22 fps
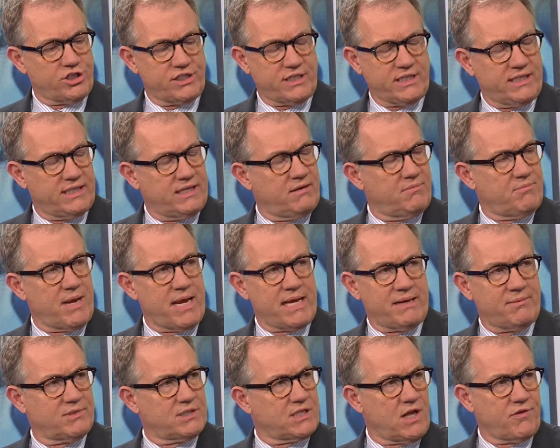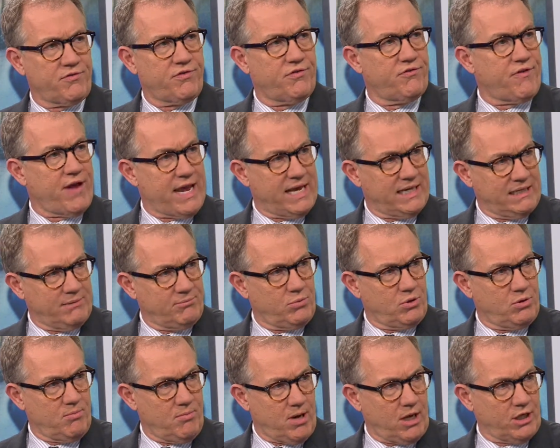He didn't make himself
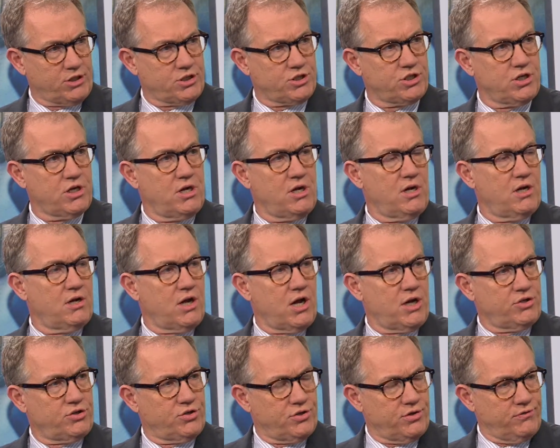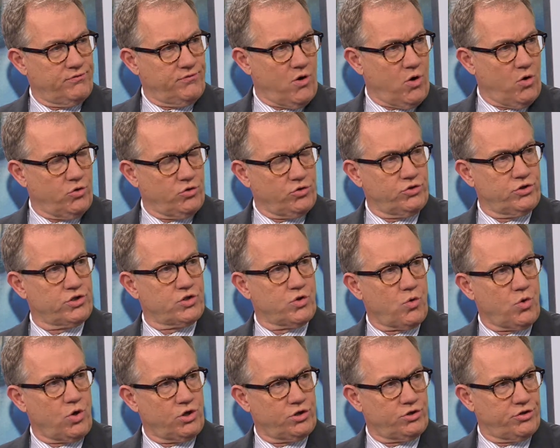available much to the voters
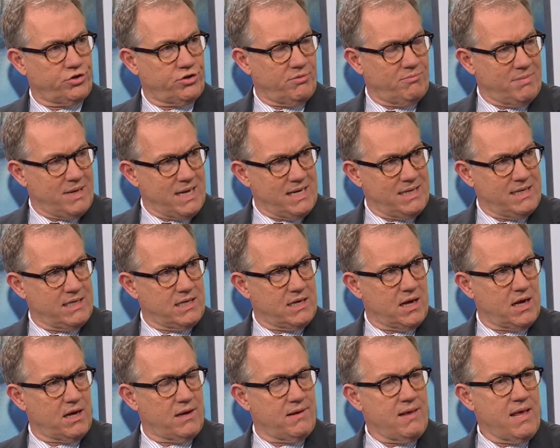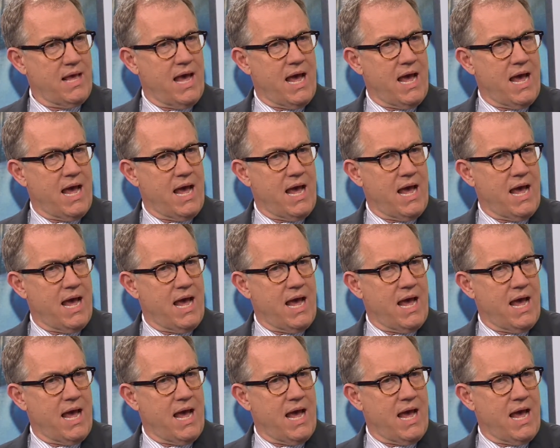or to the media,